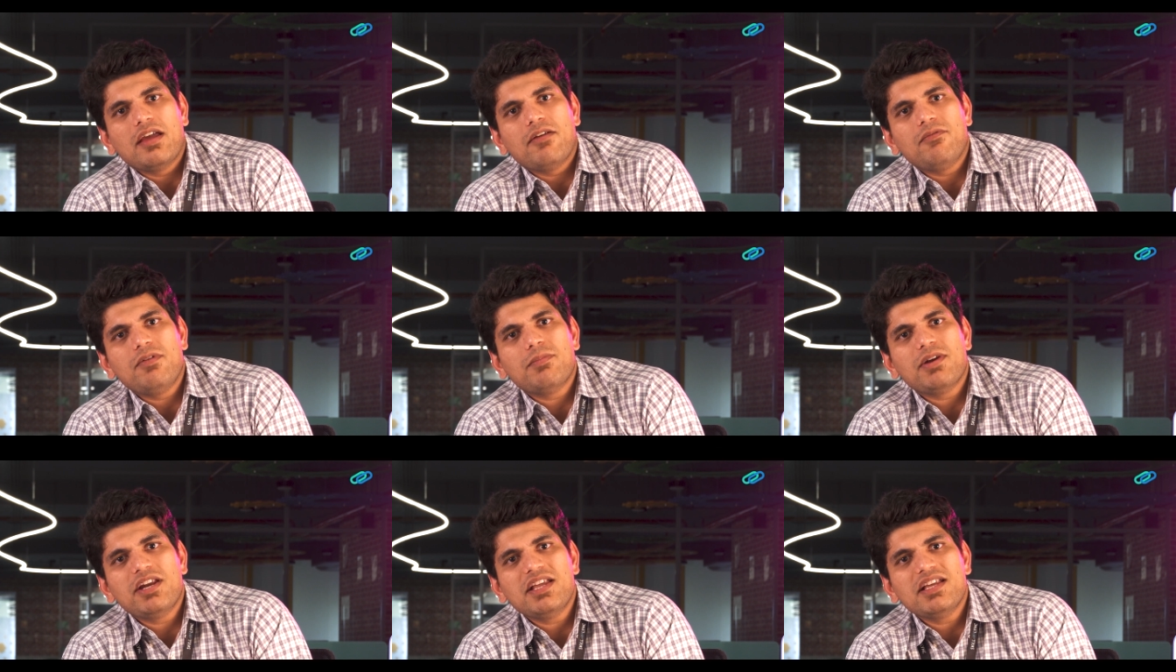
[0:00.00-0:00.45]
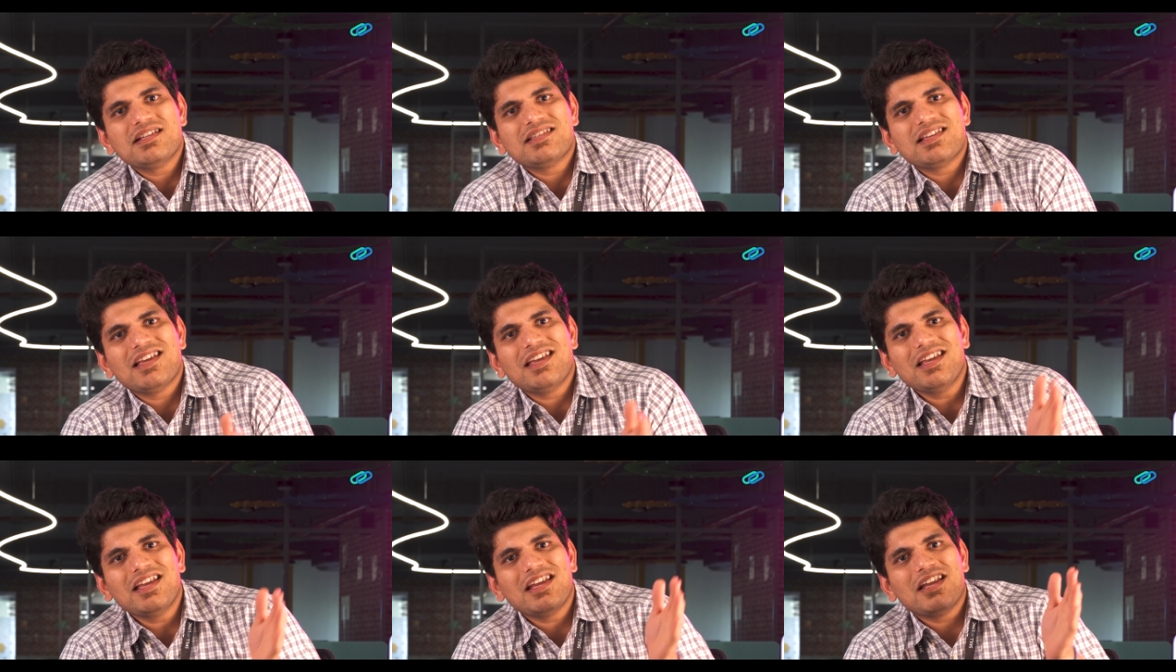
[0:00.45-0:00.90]
everybody
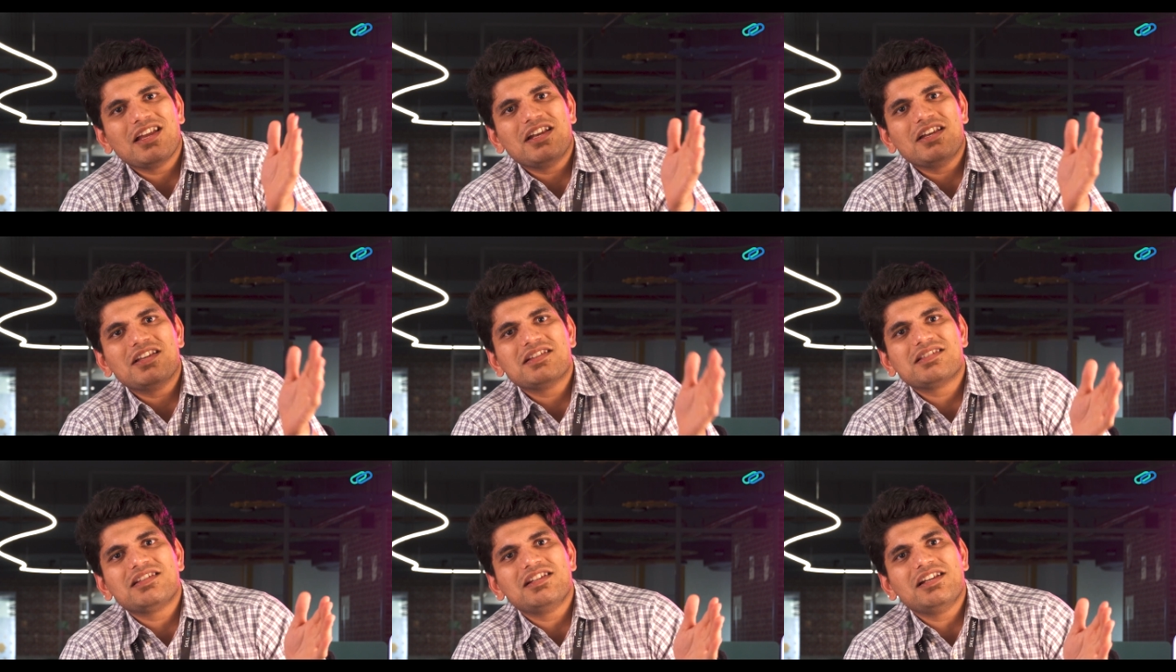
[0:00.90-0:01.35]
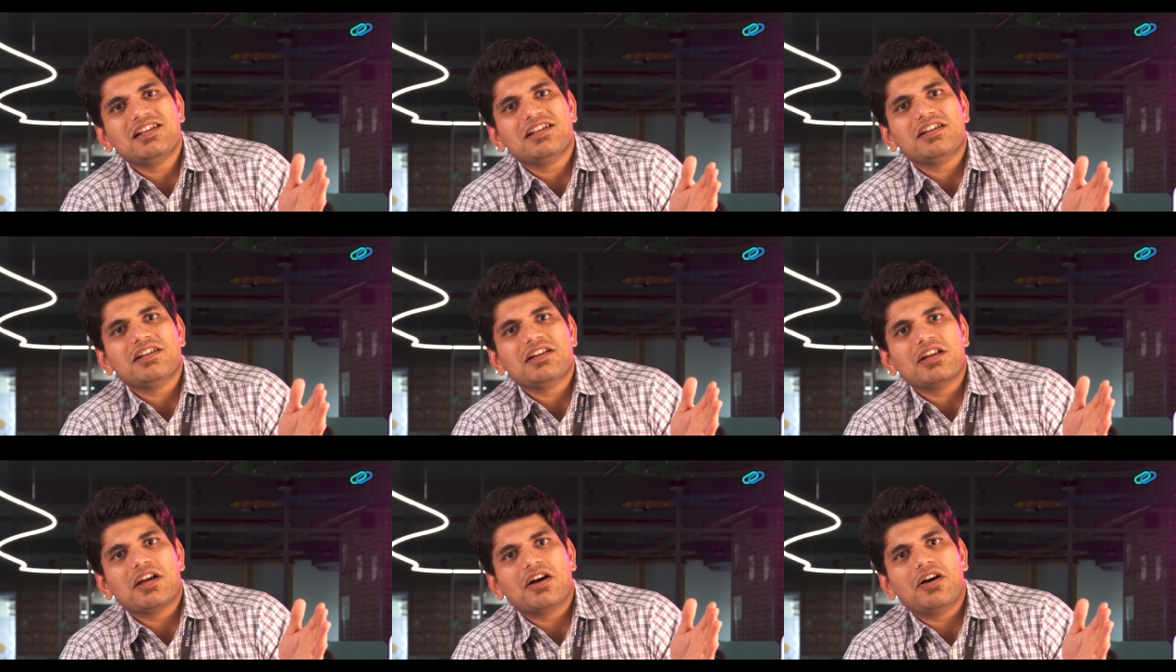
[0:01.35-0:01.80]
is saying industry
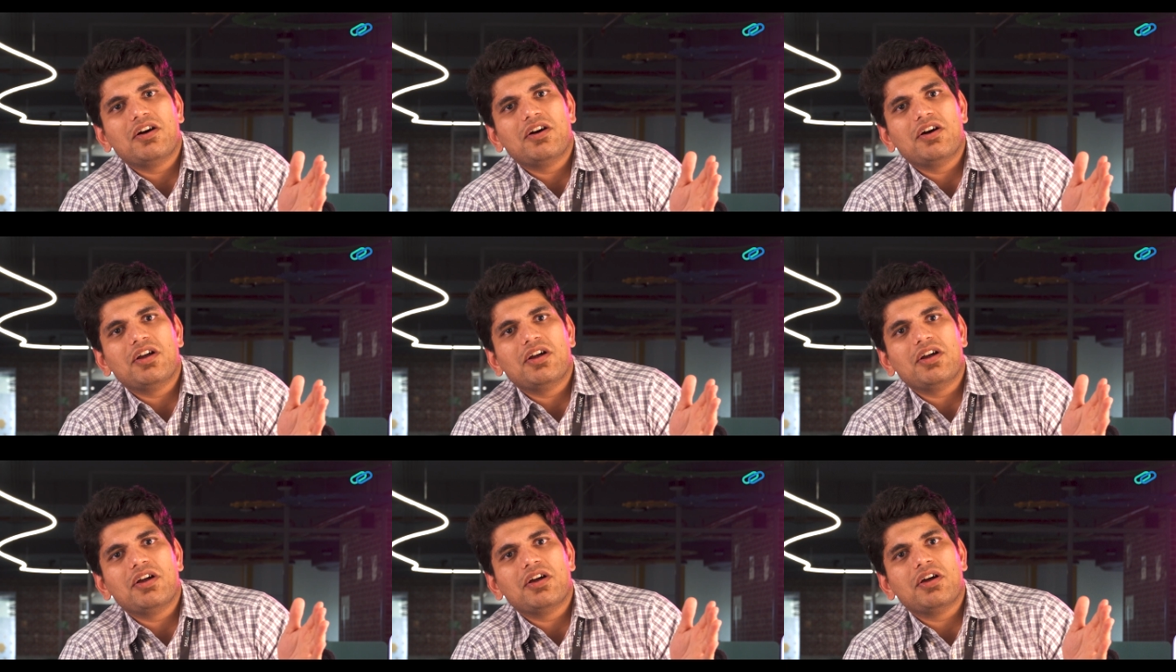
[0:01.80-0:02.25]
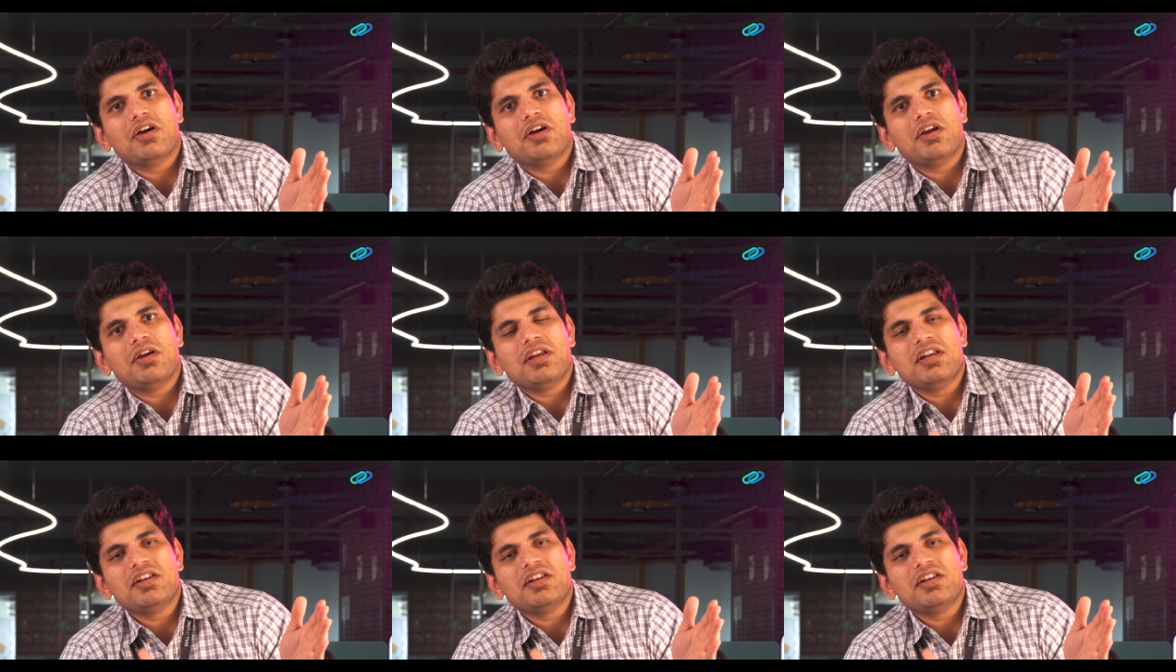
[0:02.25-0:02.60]
uh,